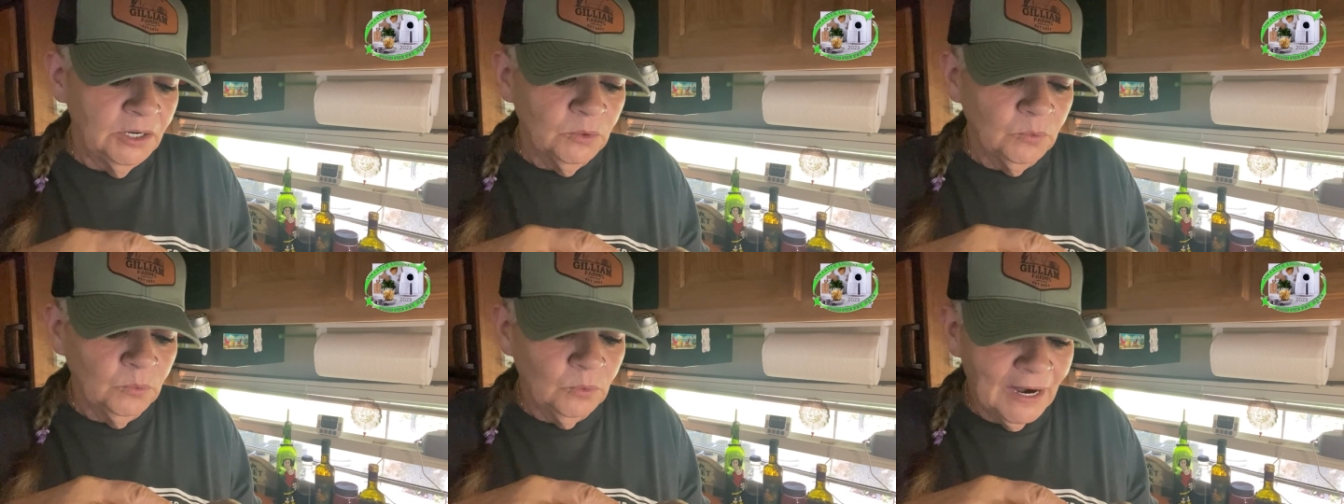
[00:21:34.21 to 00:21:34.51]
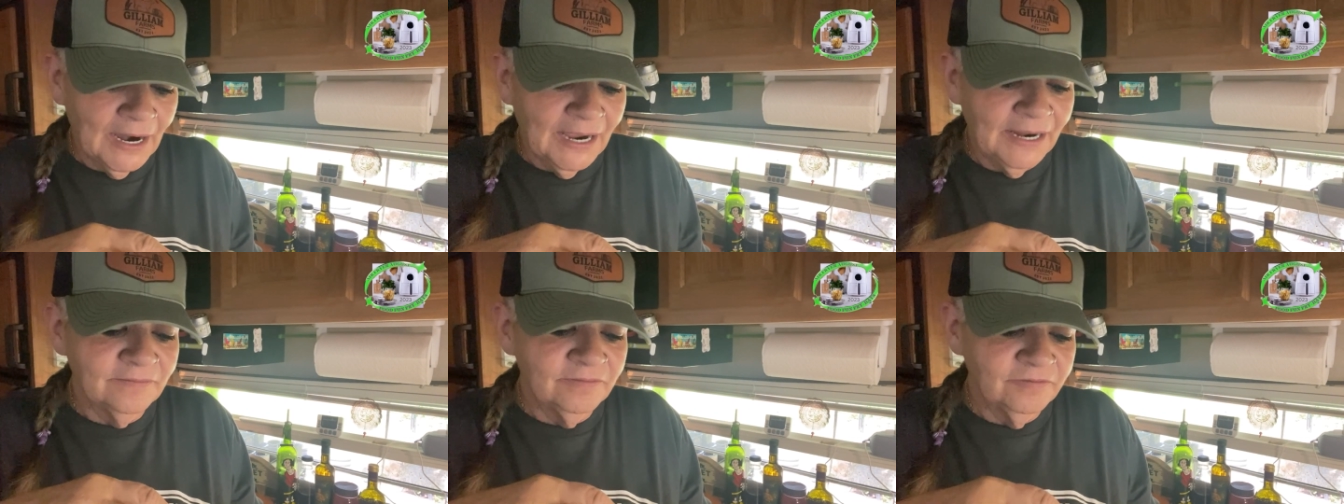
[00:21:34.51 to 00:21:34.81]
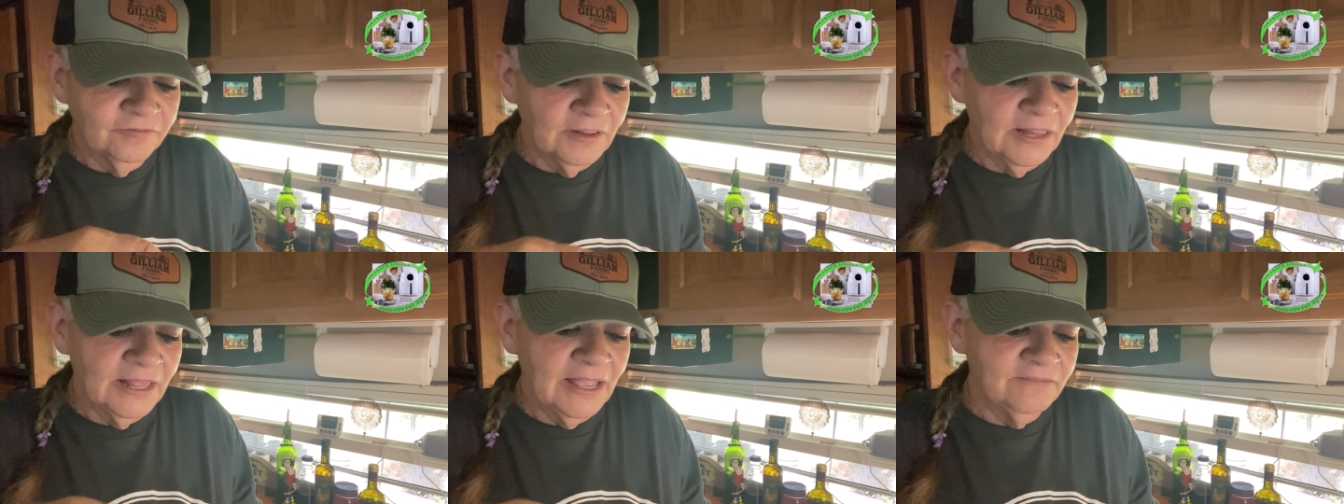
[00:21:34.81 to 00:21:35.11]
ride
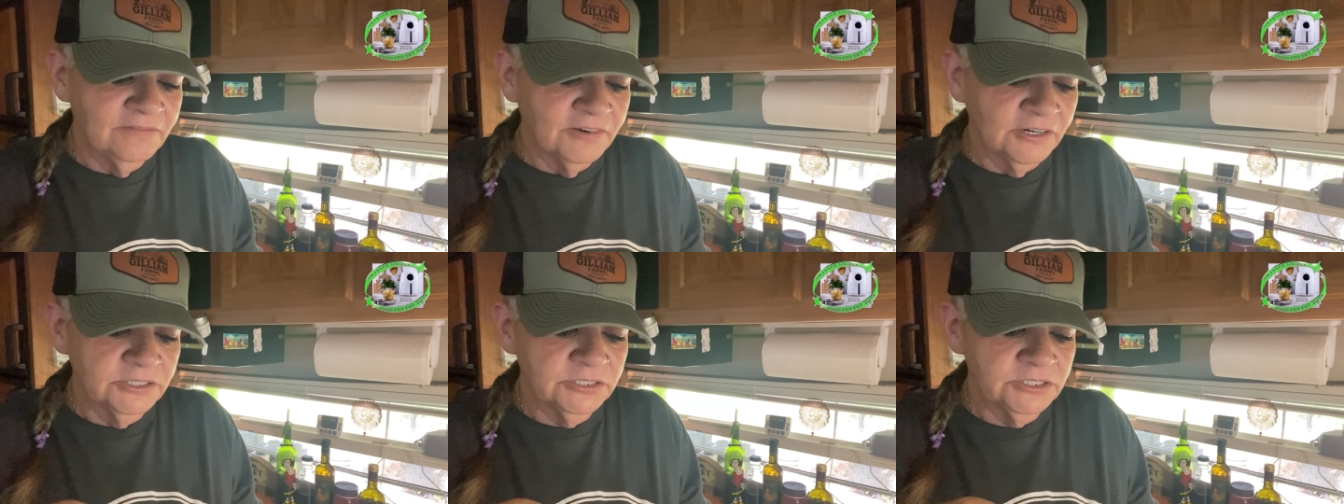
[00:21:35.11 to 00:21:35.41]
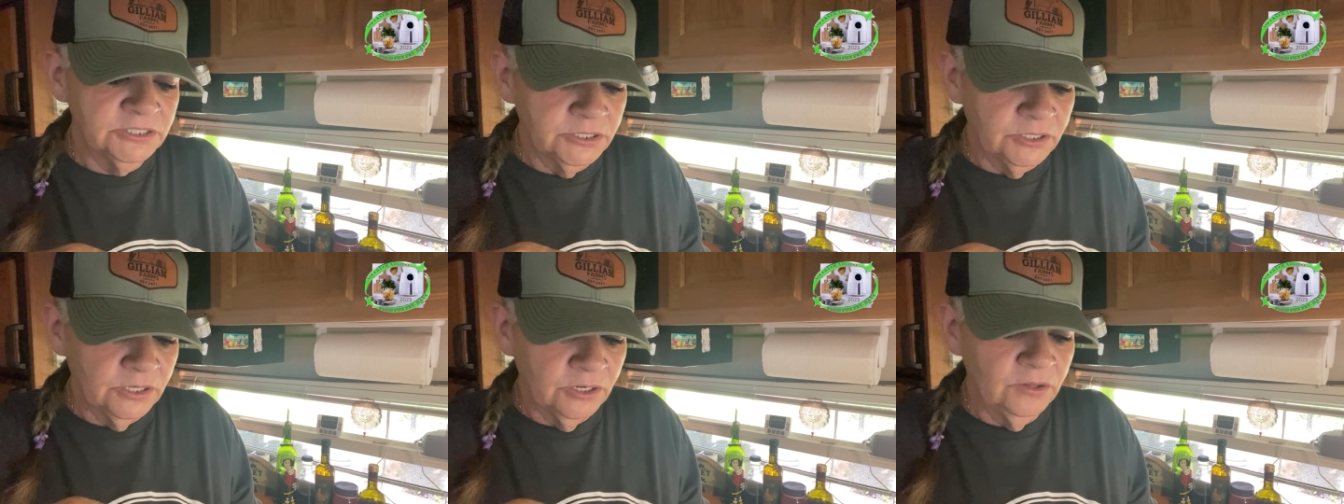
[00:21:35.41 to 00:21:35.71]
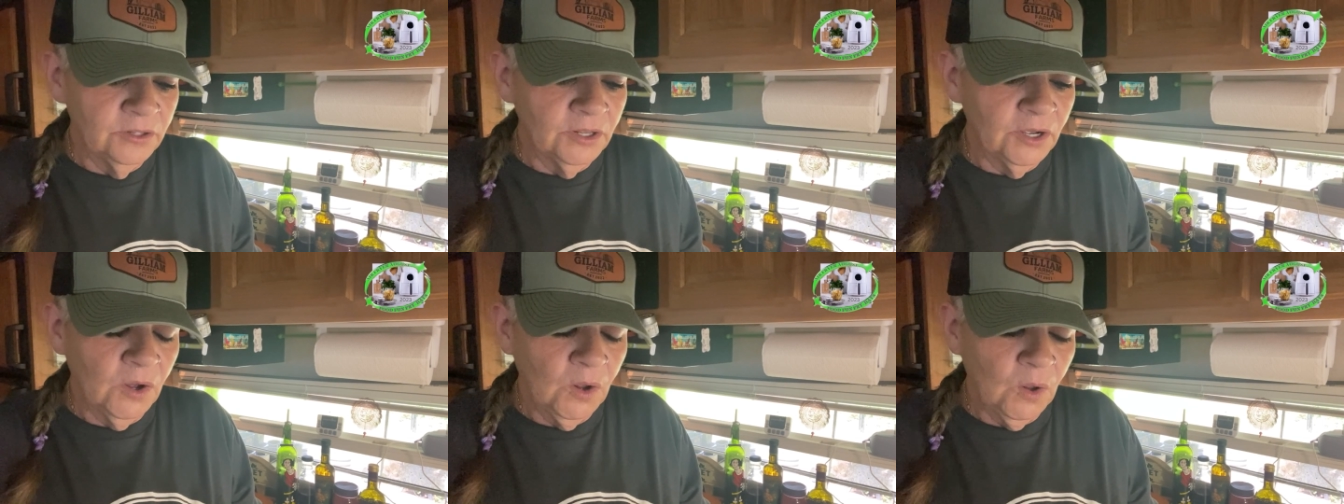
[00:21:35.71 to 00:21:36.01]
flavors through
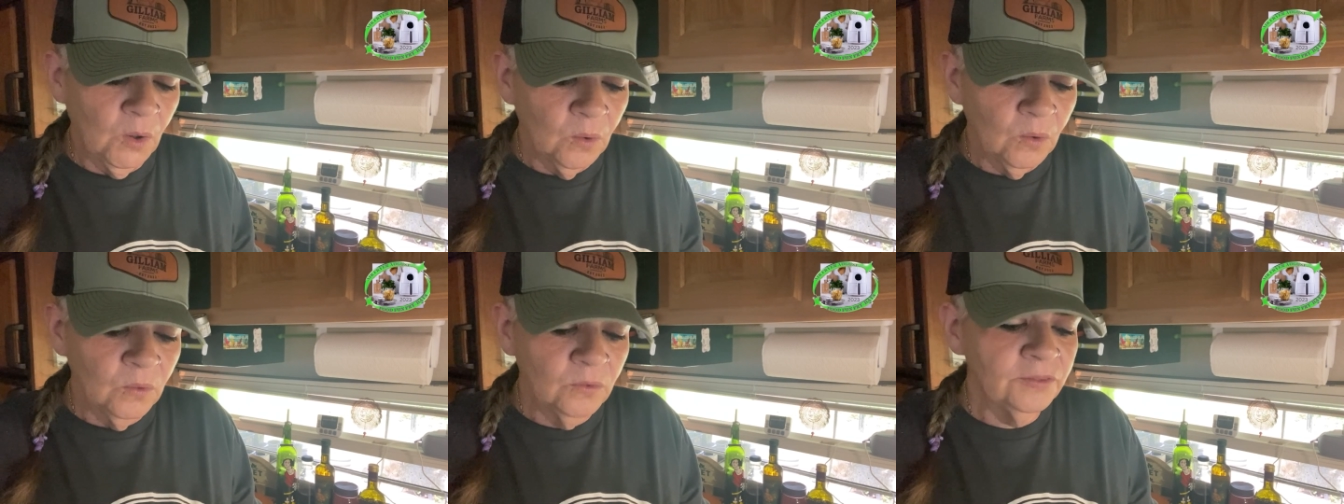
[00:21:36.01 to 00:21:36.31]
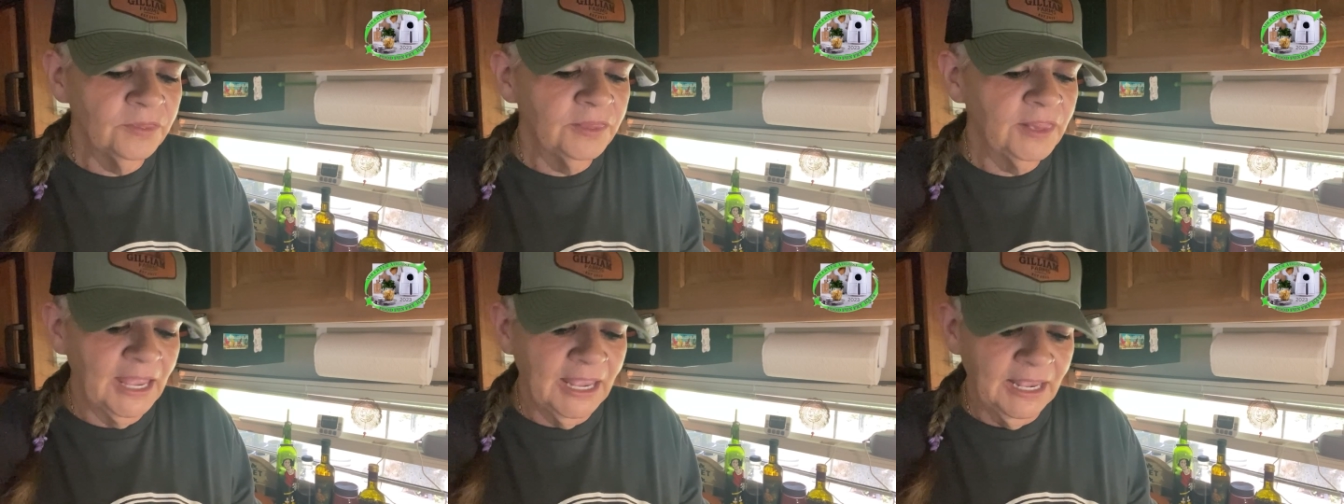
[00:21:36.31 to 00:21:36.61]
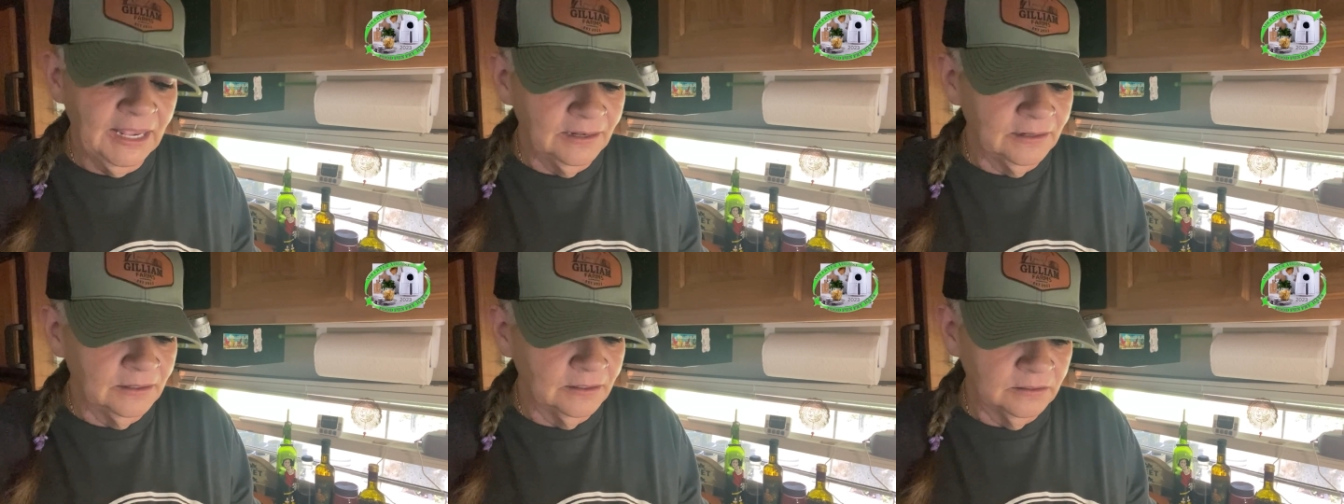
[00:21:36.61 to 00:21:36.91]
the whole
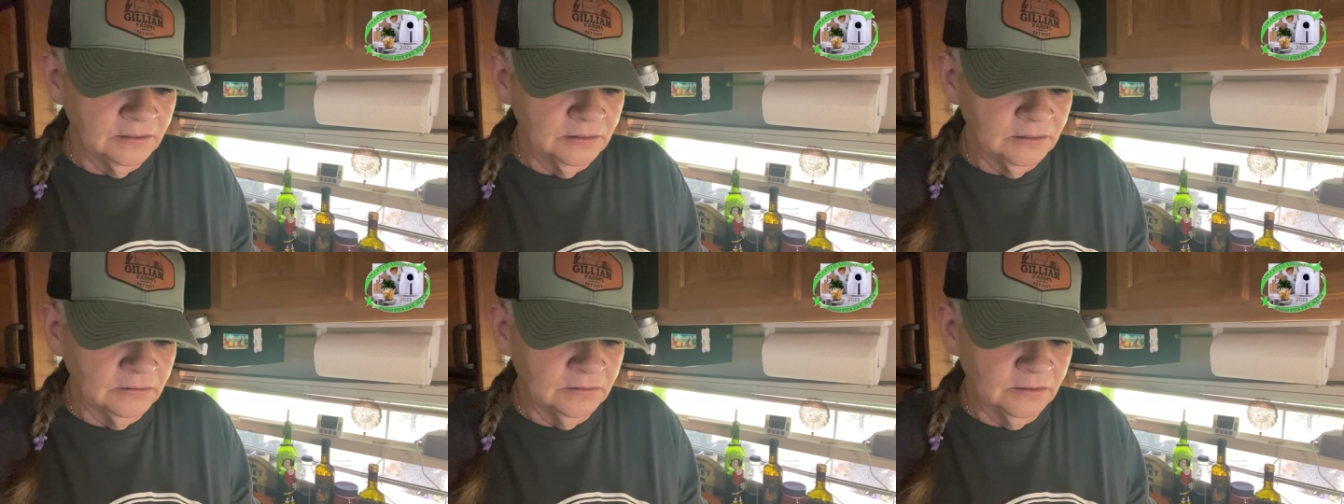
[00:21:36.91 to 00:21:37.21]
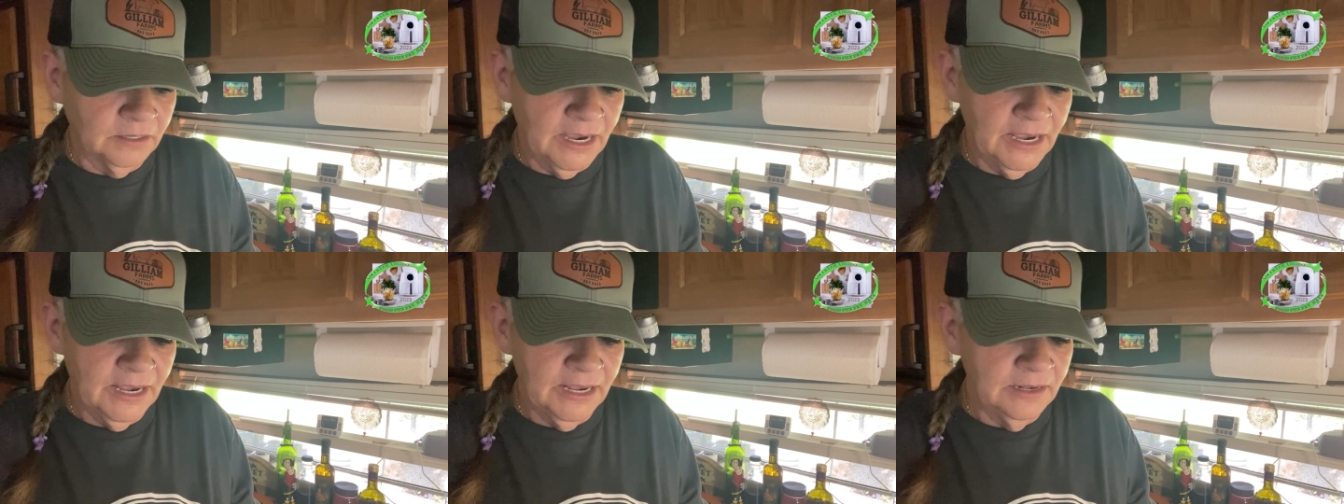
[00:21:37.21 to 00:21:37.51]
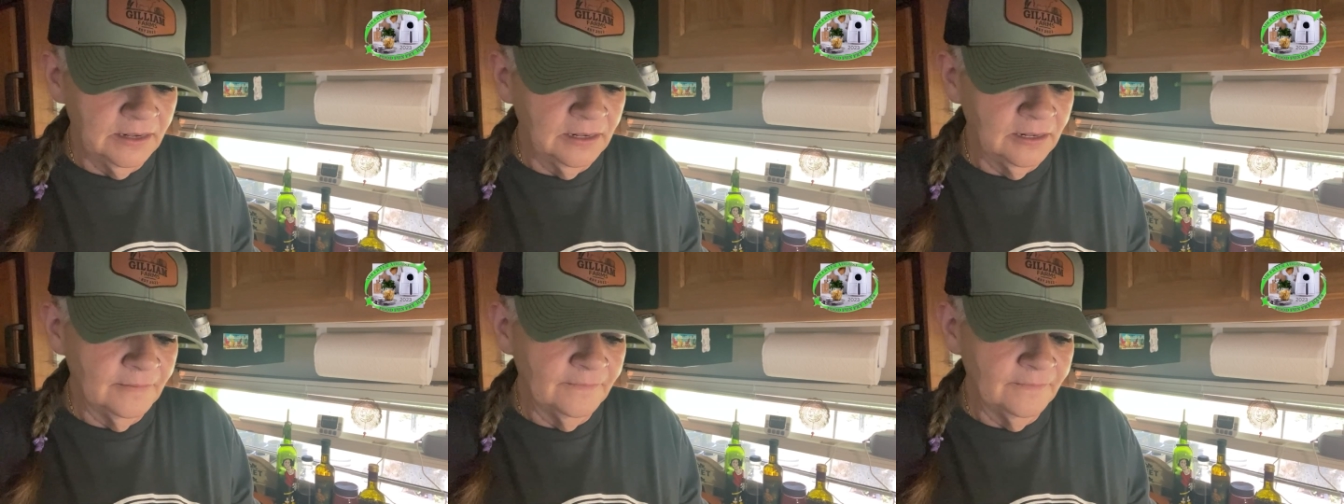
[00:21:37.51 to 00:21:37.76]
thing, okay?